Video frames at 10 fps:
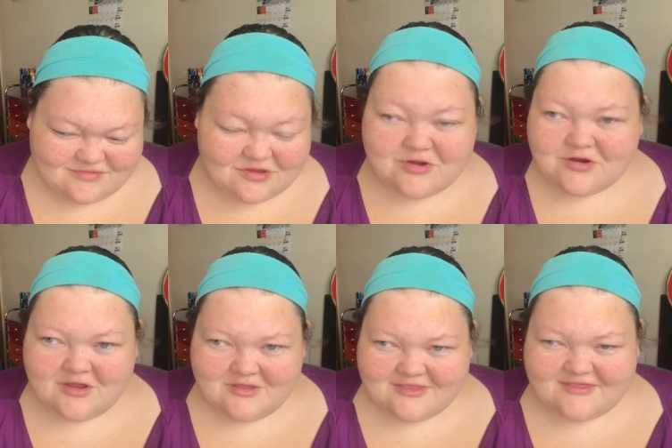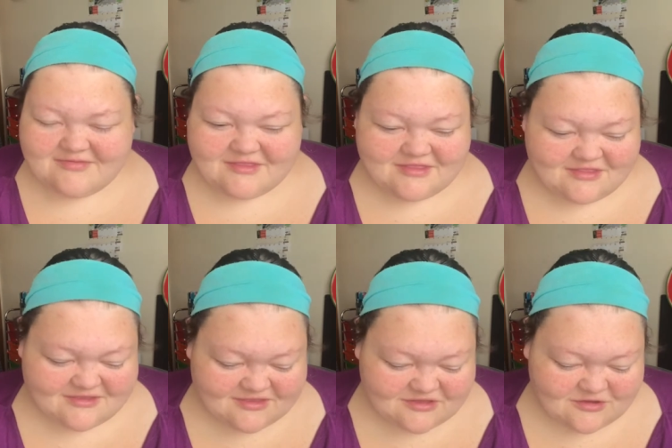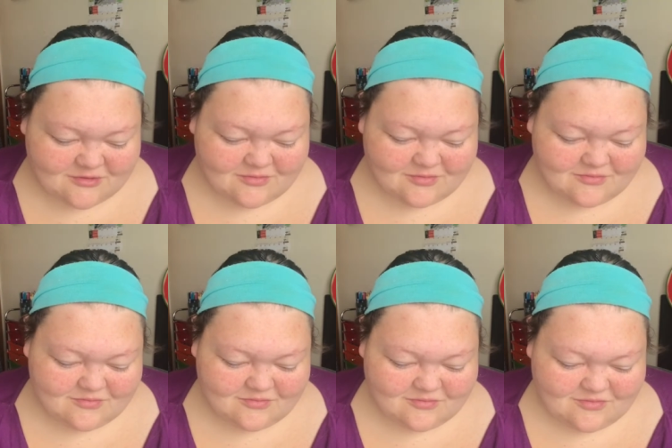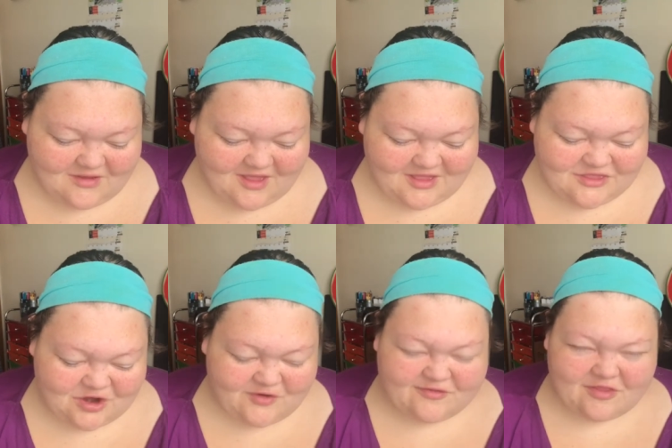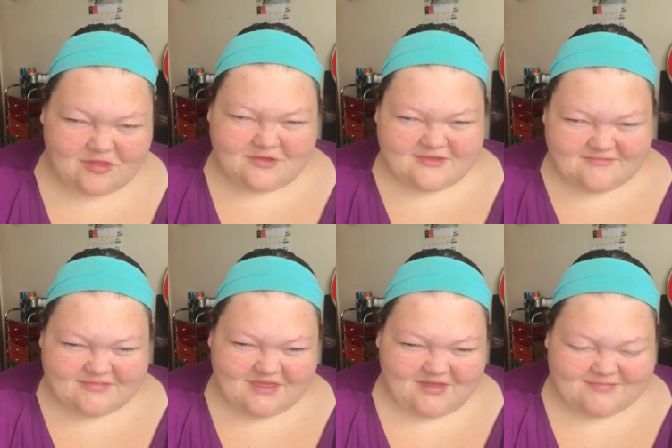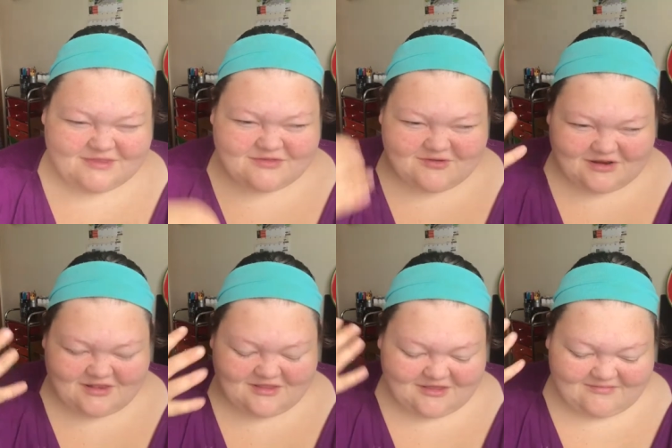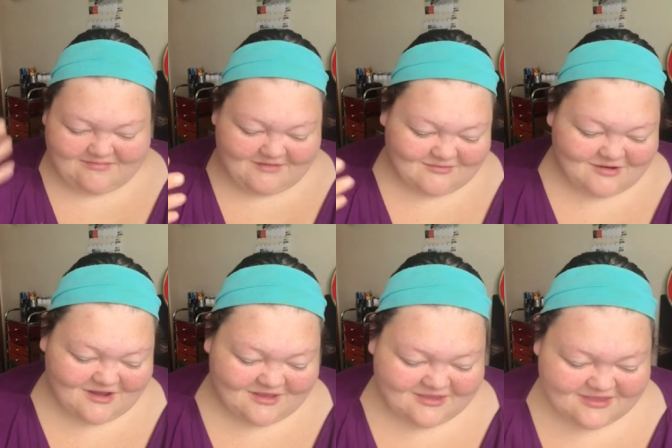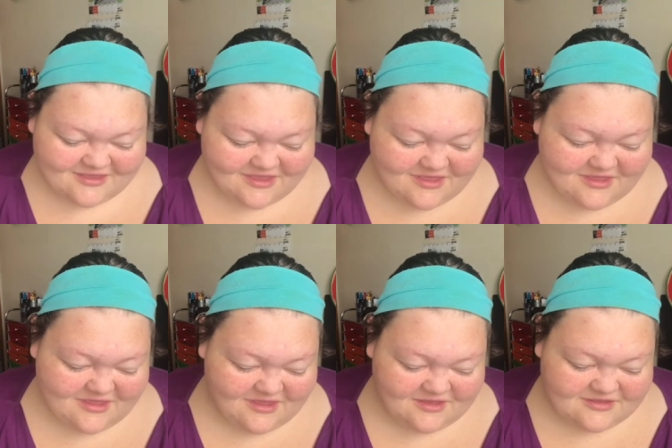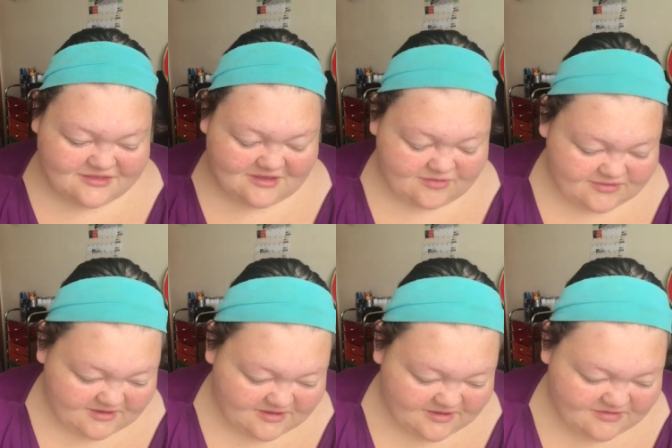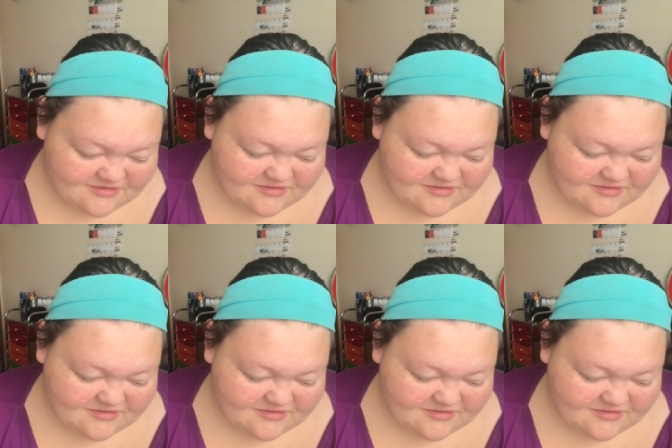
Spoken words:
turn on something to listen to, you don't have to look something up, just try to like memorize delta.